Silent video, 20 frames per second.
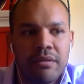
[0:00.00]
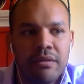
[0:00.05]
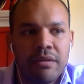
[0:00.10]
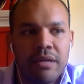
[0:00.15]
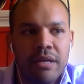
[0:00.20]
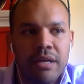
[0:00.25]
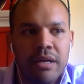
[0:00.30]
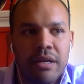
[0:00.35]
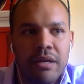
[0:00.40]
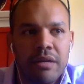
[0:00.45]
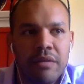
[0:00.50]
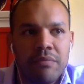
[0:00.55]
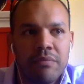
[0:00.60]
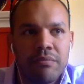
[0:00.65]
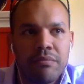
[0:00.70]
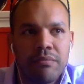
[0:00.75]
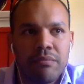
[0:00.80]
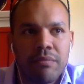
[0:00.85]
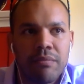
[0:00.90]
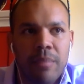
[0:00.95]
And
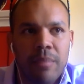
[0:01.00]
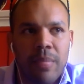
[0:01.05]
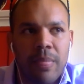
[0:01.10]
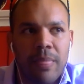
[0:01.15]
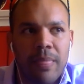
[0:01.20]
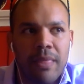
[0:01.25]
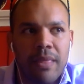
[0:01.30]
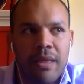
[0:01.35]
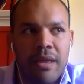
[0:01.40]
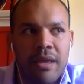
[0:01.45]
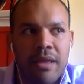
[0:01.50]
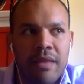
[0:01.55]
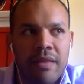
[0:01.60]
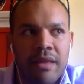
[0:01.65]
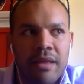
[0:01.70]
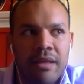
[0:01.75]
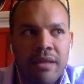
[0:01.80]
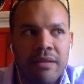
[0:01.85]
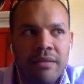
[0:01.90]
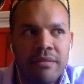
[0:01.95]

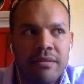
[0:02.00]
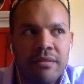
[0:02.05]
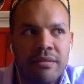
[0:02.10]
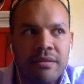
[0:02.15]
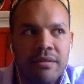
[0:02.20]
then